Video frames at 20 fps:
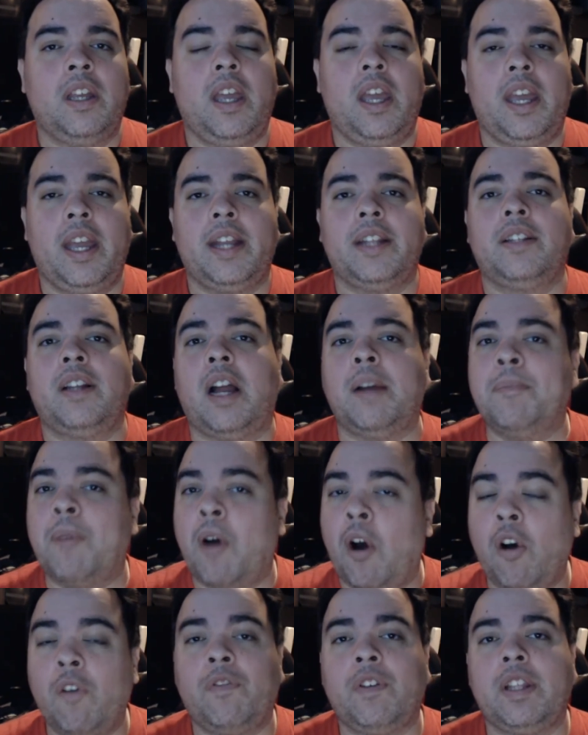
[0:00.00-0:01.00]
And
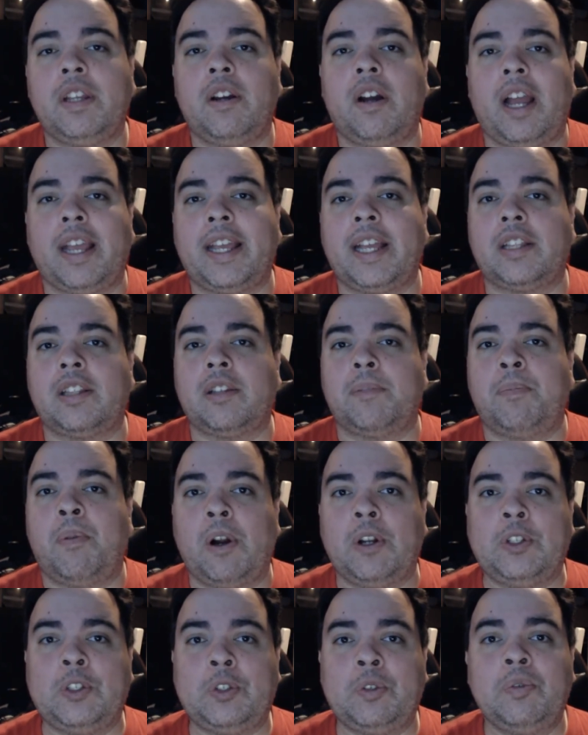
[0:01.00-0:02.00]
hopefully I get the
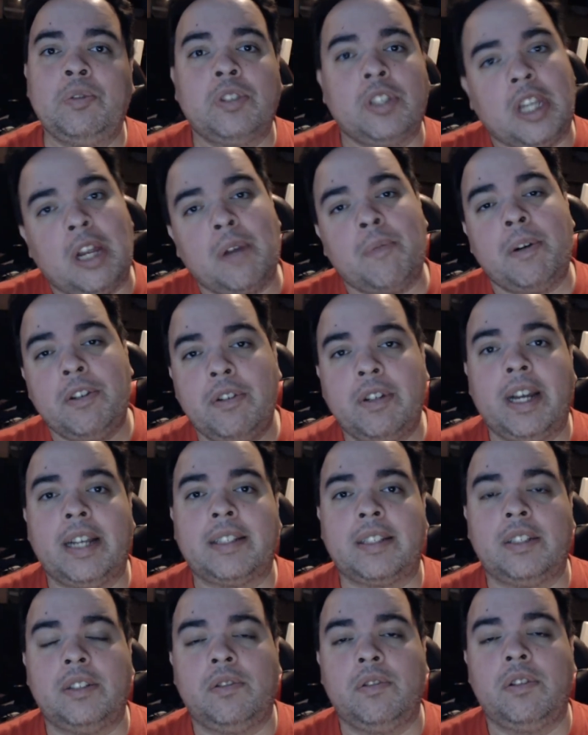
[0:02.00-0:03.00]
parts soon, so that way you
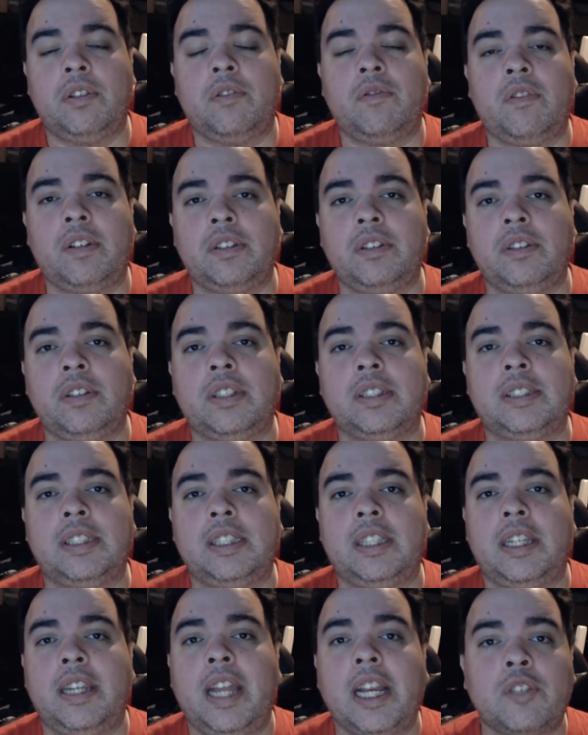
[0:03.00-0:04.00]
guys can you can
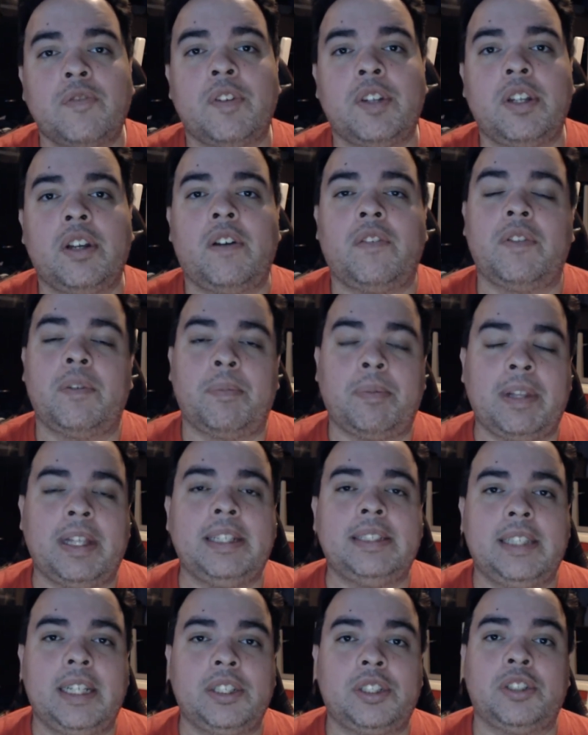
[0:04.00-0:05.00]
see the next video of the
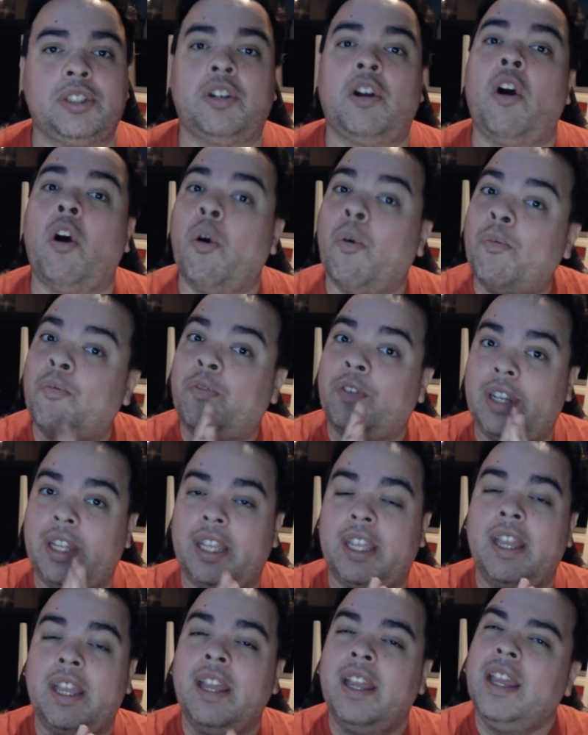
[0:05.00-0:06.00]
PlayStation.
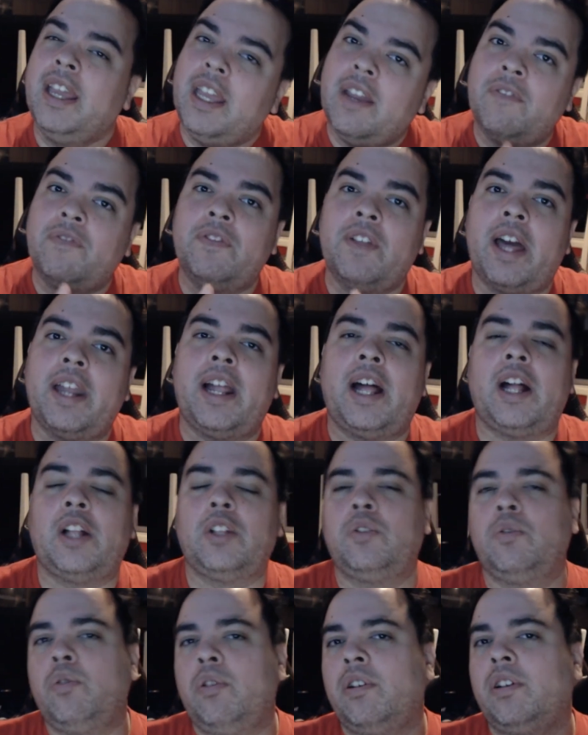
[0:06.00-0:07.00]
Hopefully, if not,
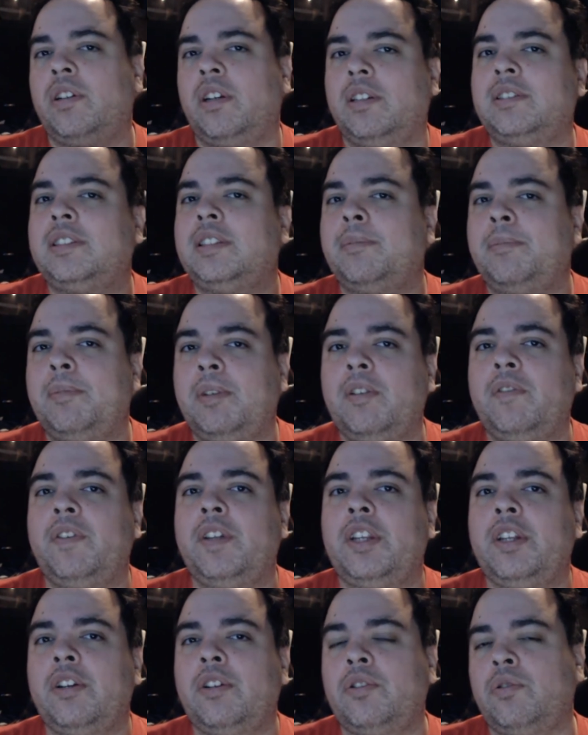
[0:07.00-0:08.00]
I'll do a similar
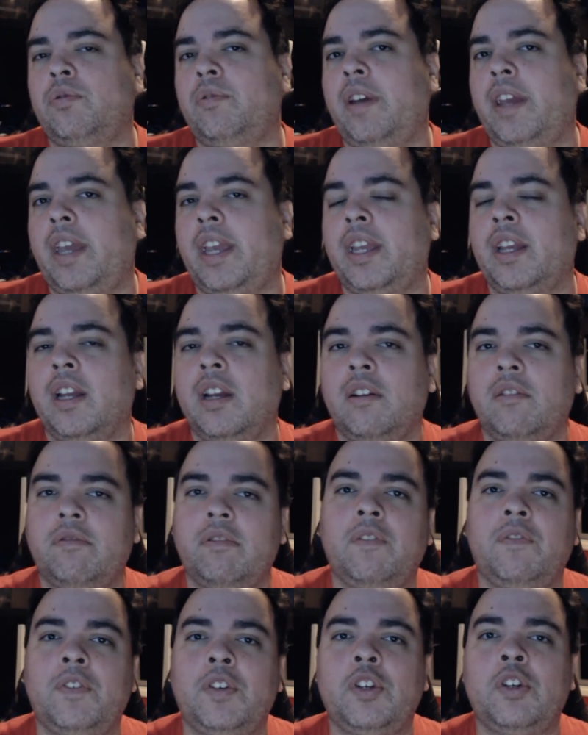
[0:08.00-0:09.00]
video to a
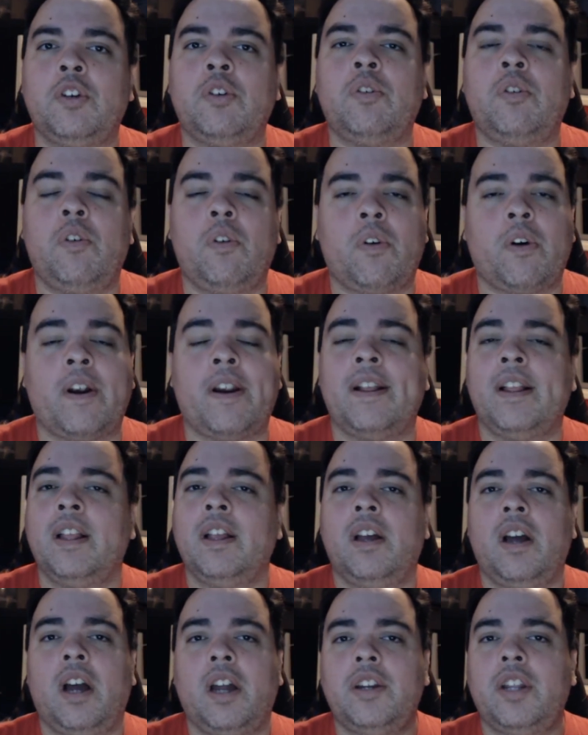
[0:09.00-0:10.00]
review or
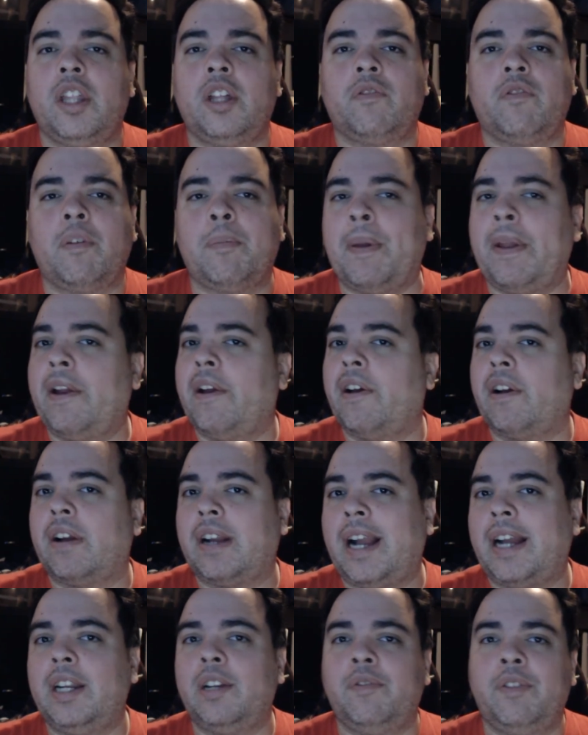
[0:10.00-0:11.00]
another repair
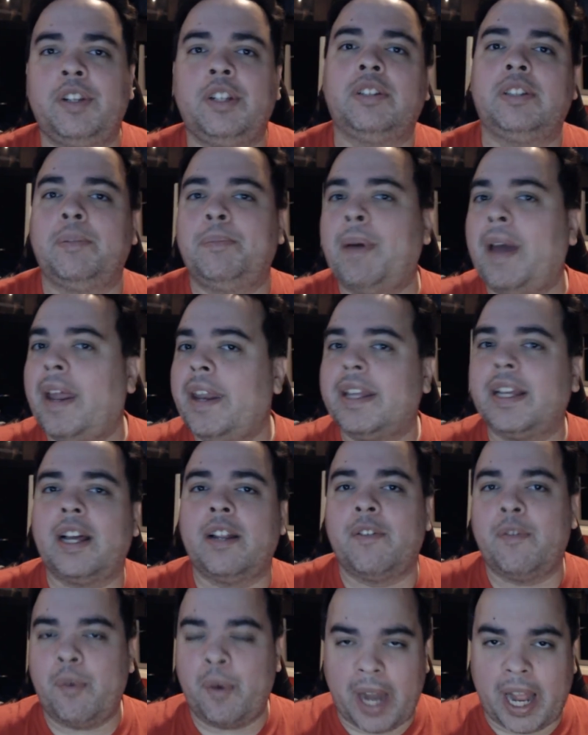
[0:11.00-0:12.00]
kind of video, depending
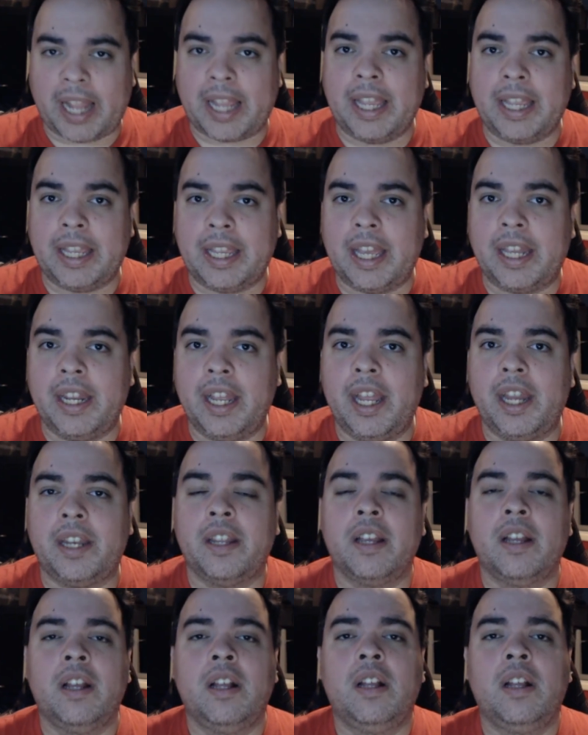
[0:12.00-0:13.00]
on what I can get in.